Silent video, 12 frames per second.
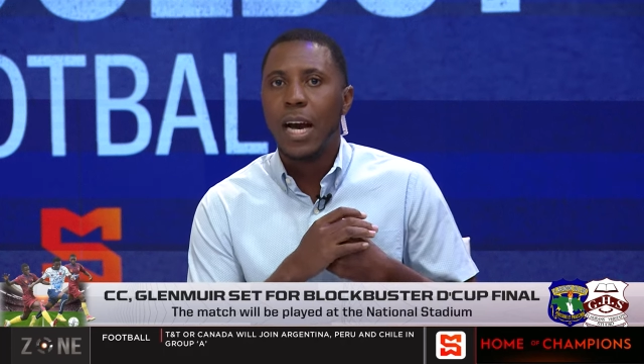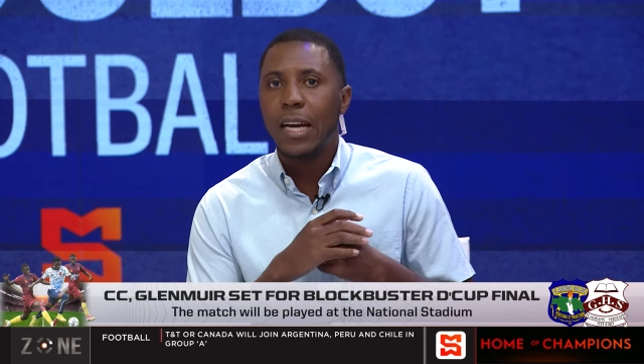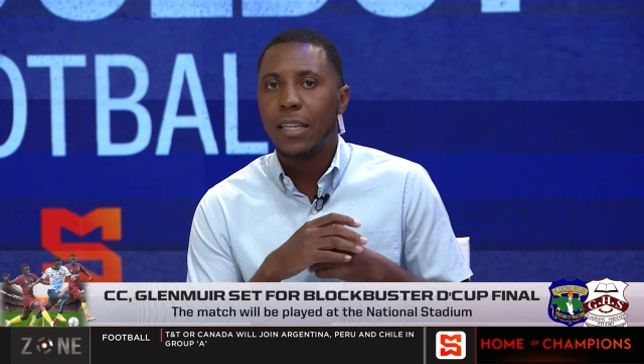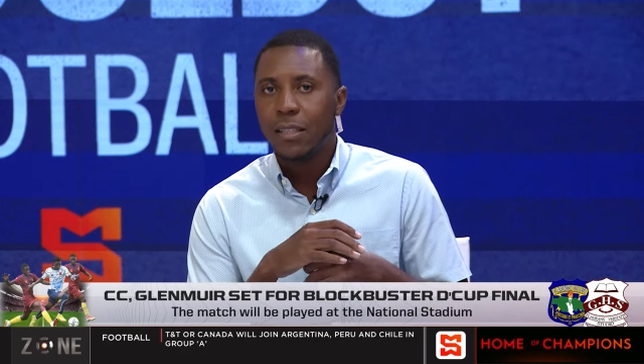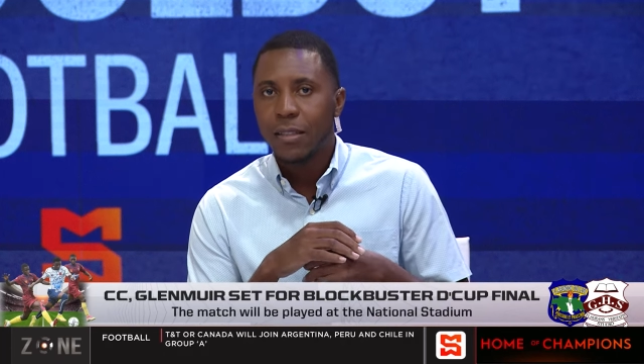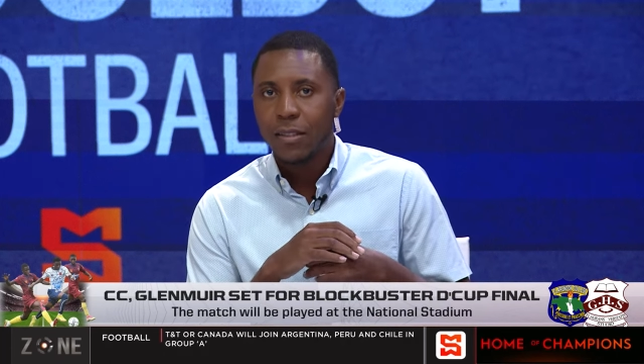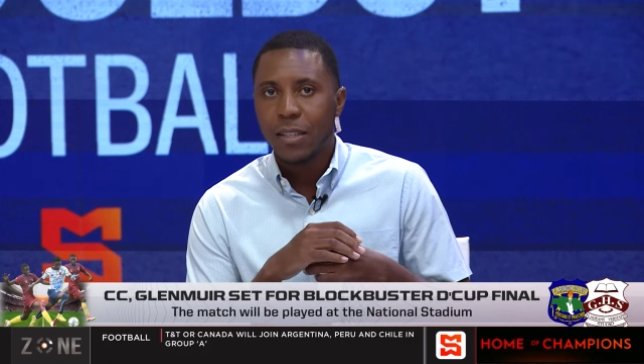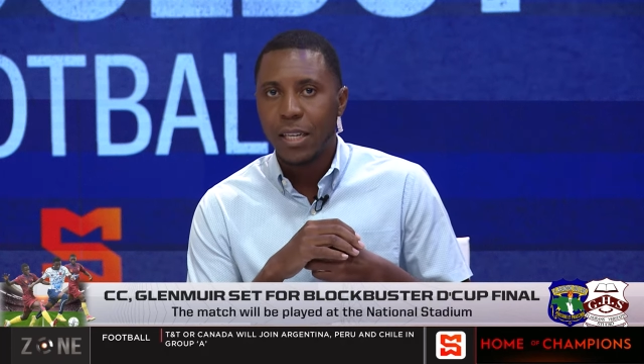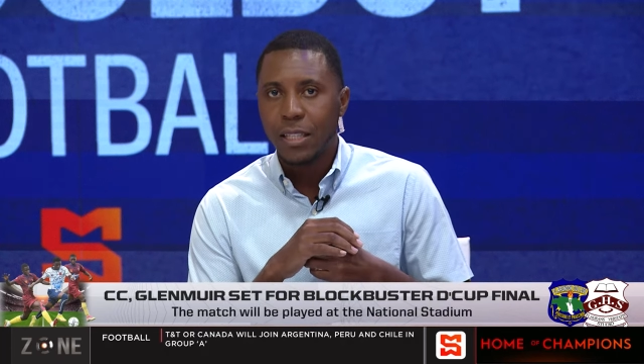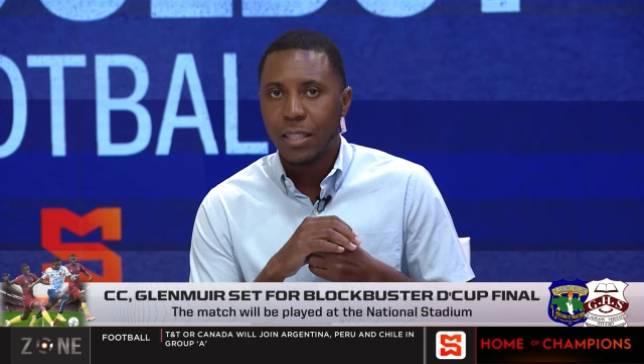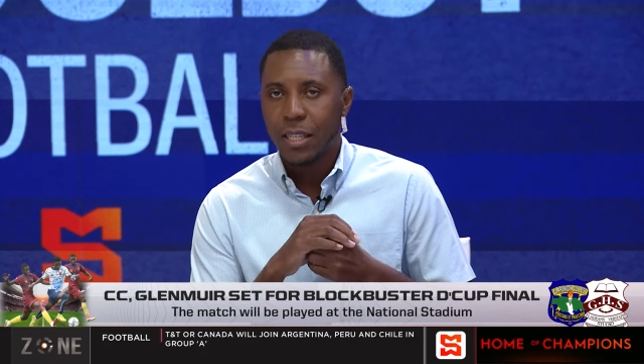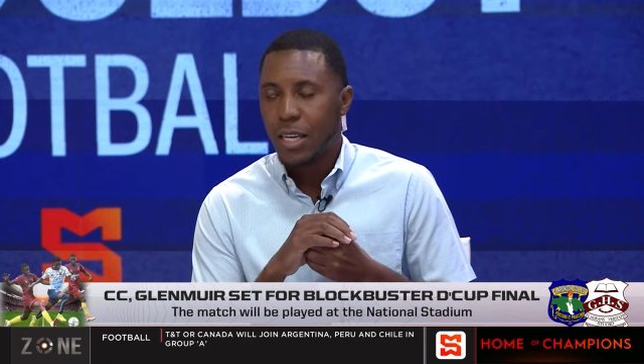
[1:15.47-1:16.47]
an
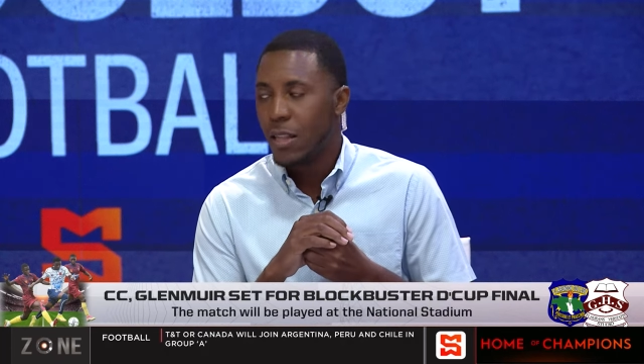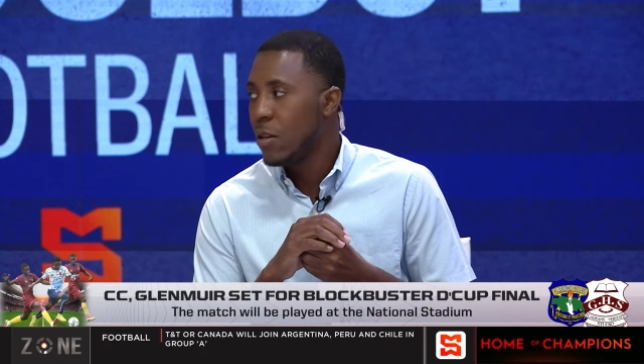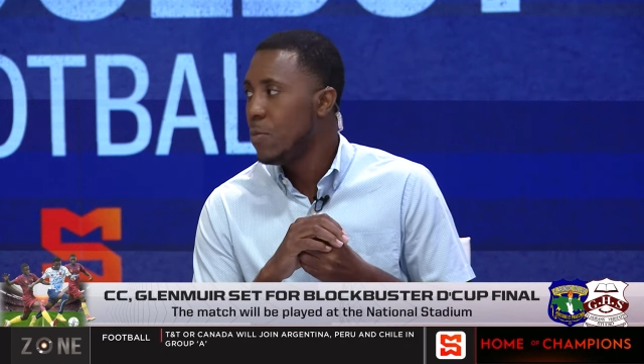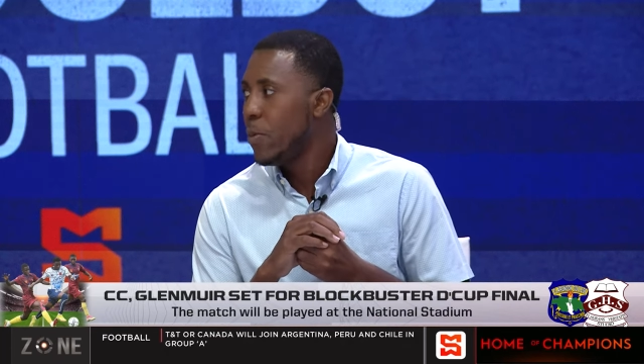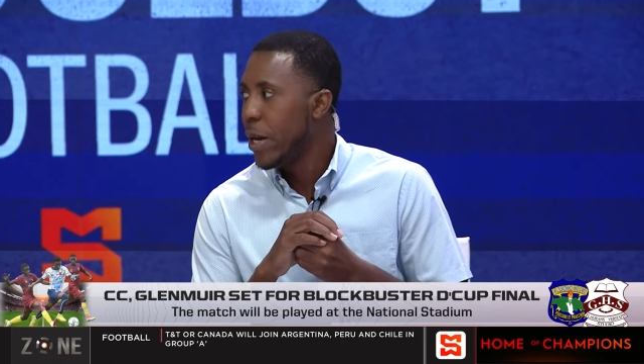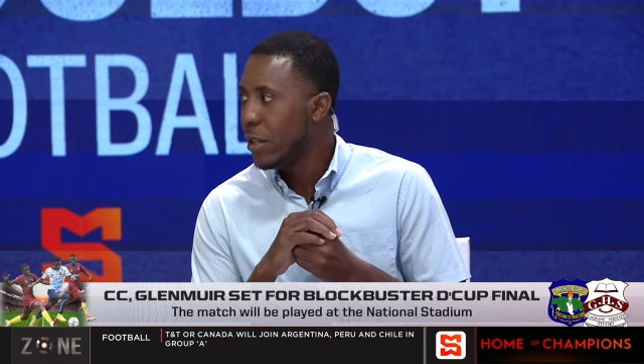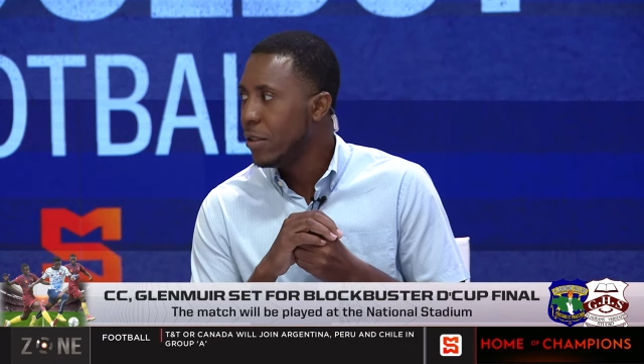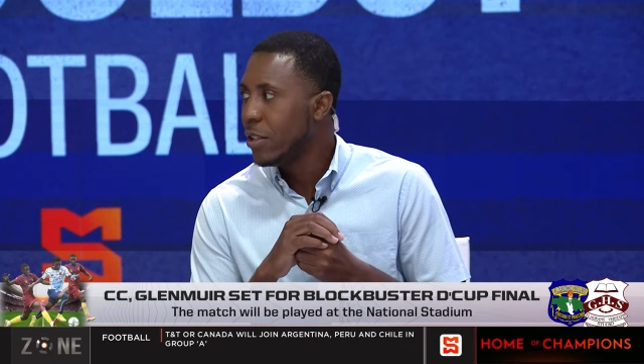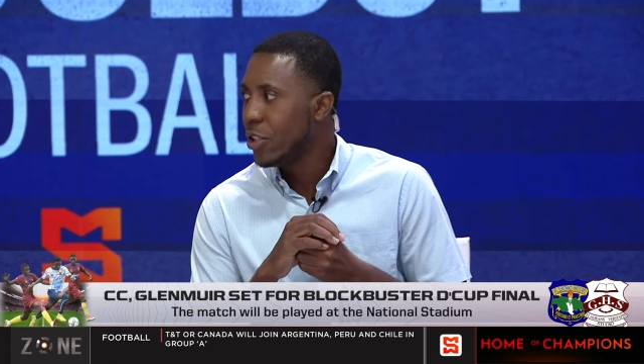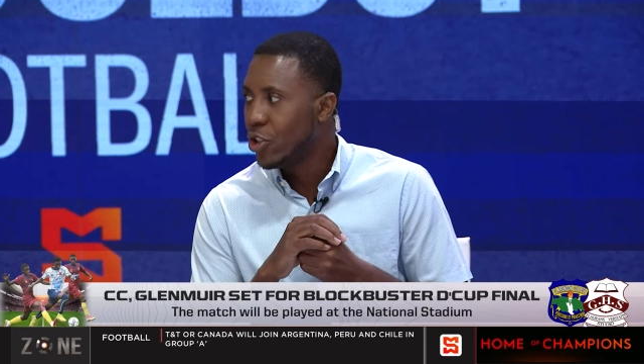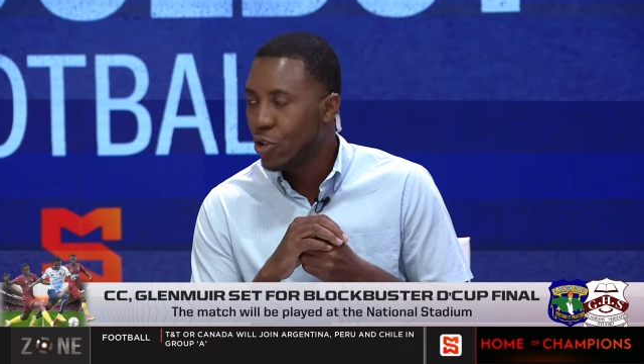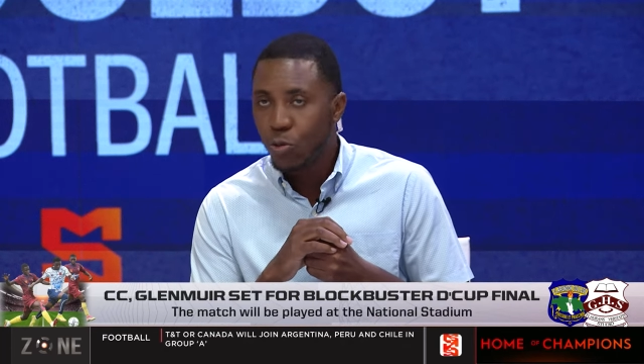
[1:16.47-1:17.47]
incident in the
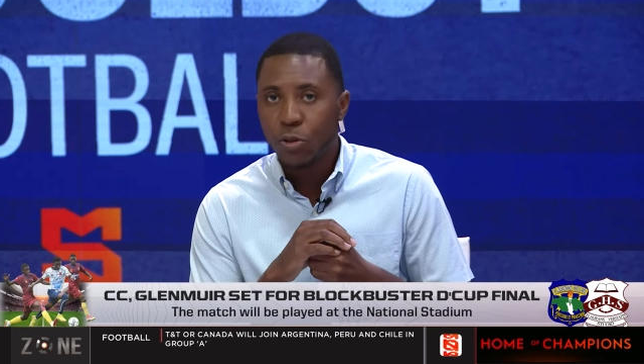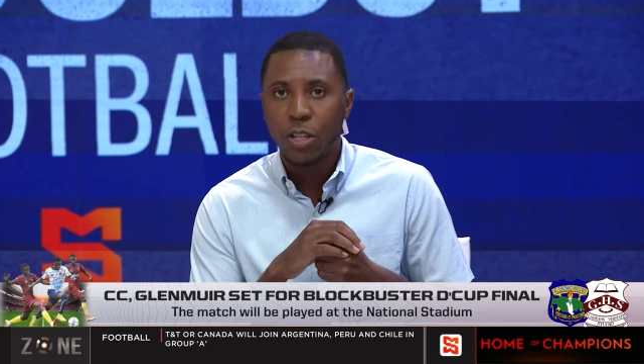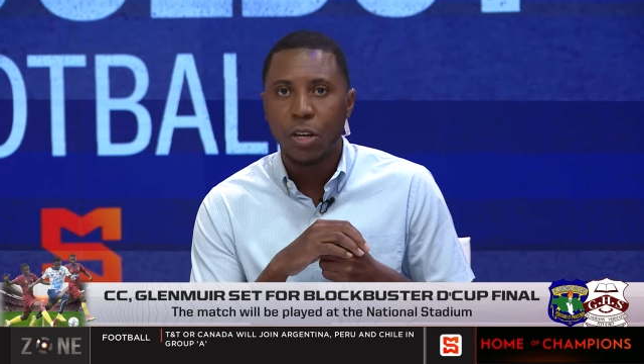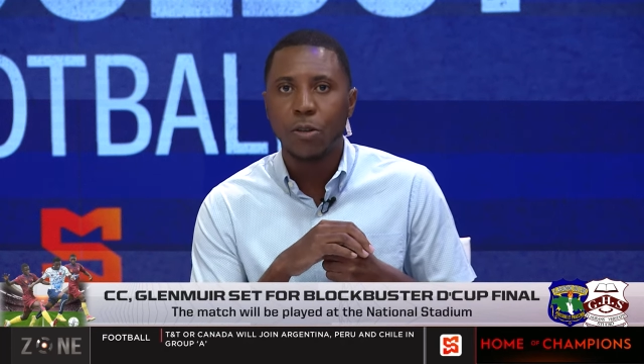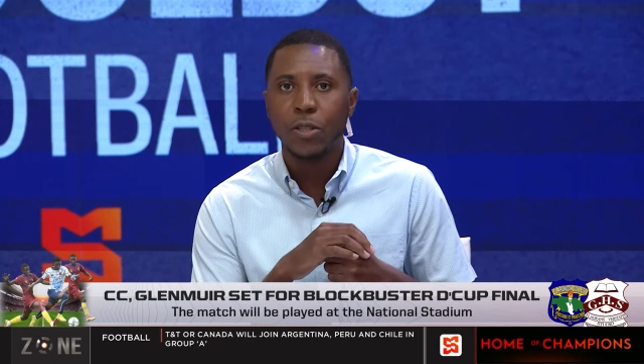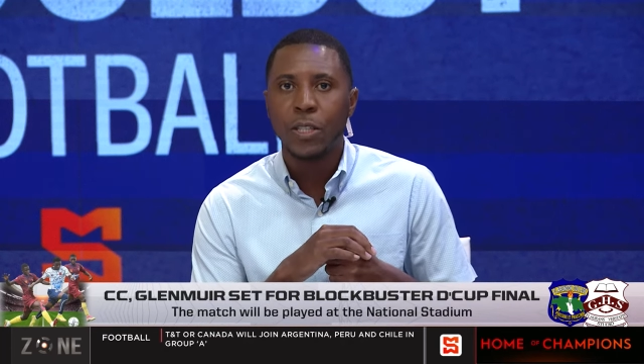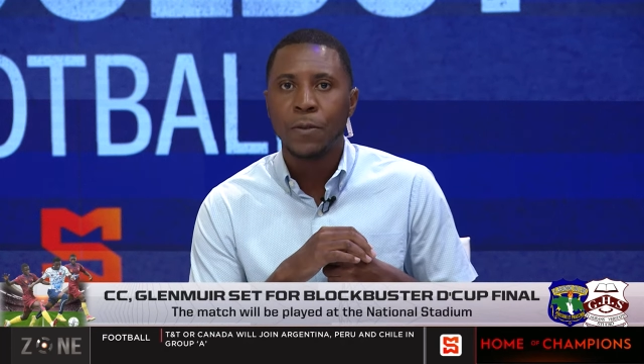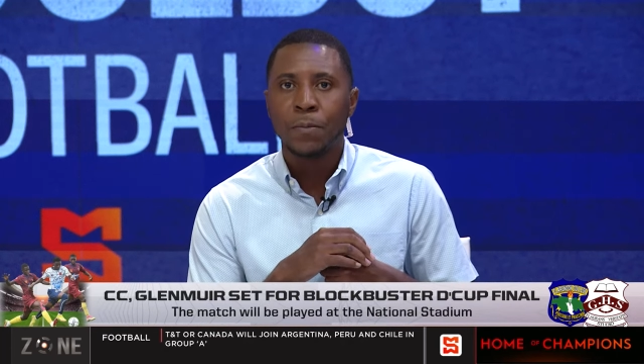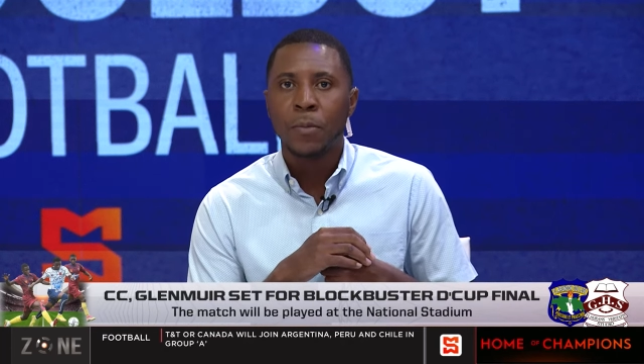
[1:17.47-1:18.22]
penalty shootout